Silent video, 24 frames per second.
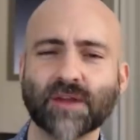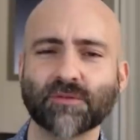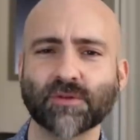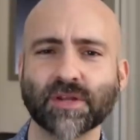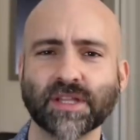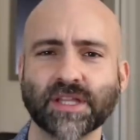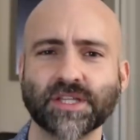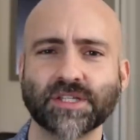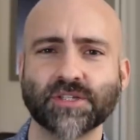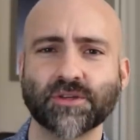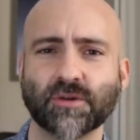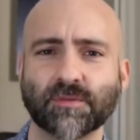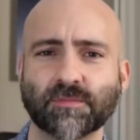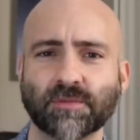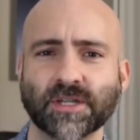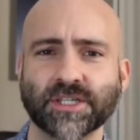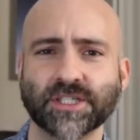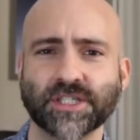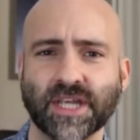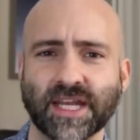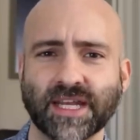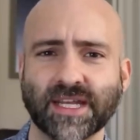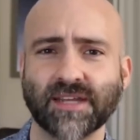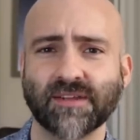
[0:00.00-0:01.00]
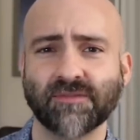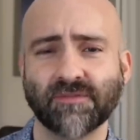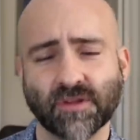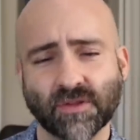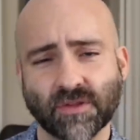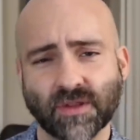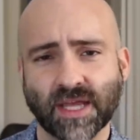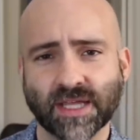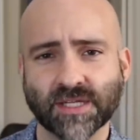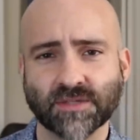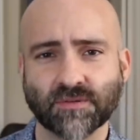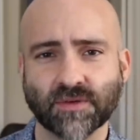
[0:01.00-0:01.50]
I really do appreciate it. If you
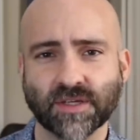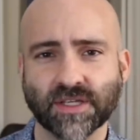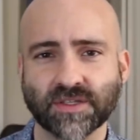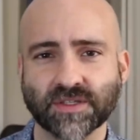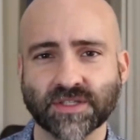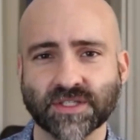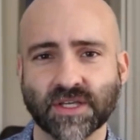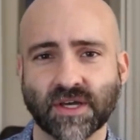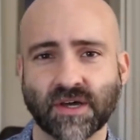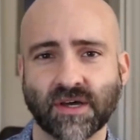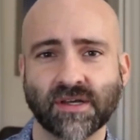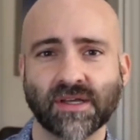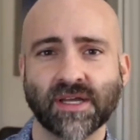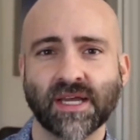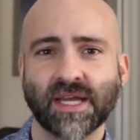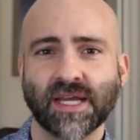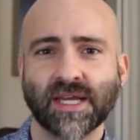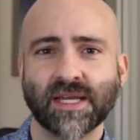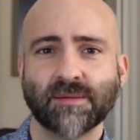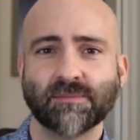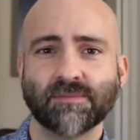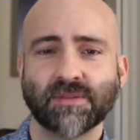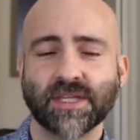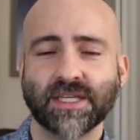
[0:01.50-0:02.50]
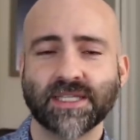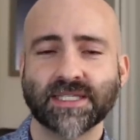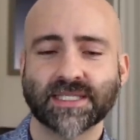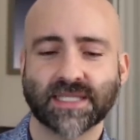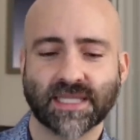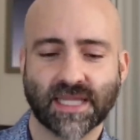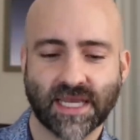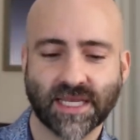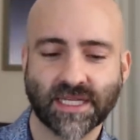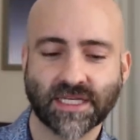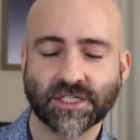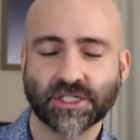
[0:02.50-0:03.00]
liked what you saw, please
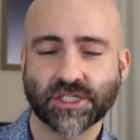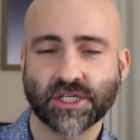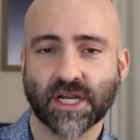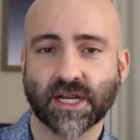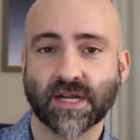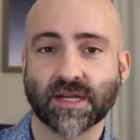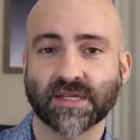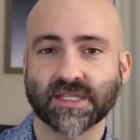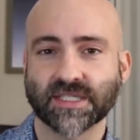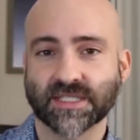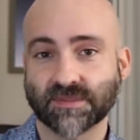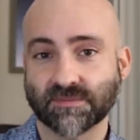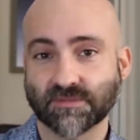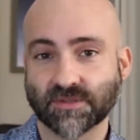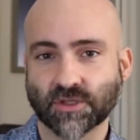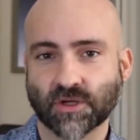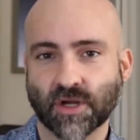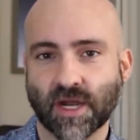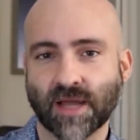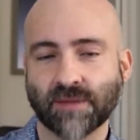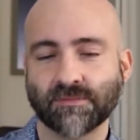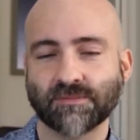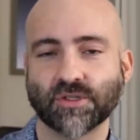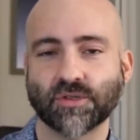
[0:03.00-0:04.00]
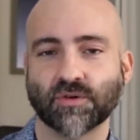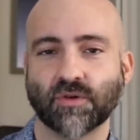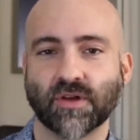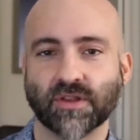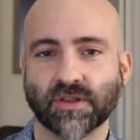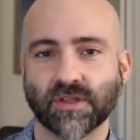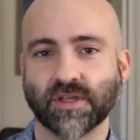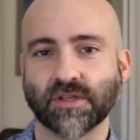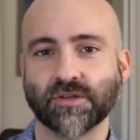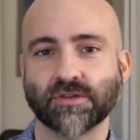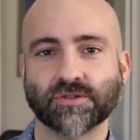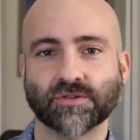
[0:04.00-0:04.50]
like, share, and subscribe. Do all
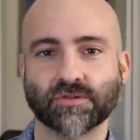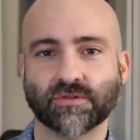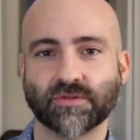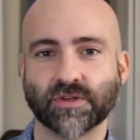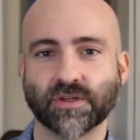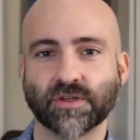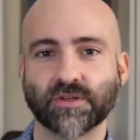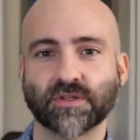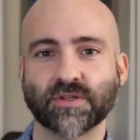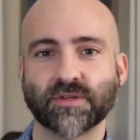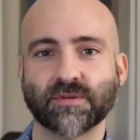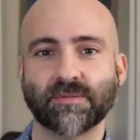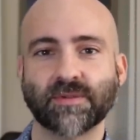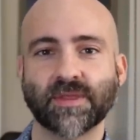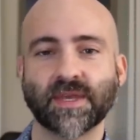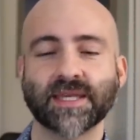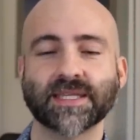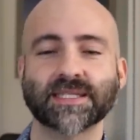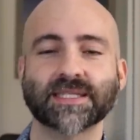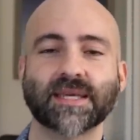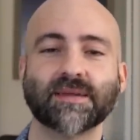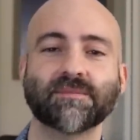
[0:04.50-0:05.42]
the usual YouTube things,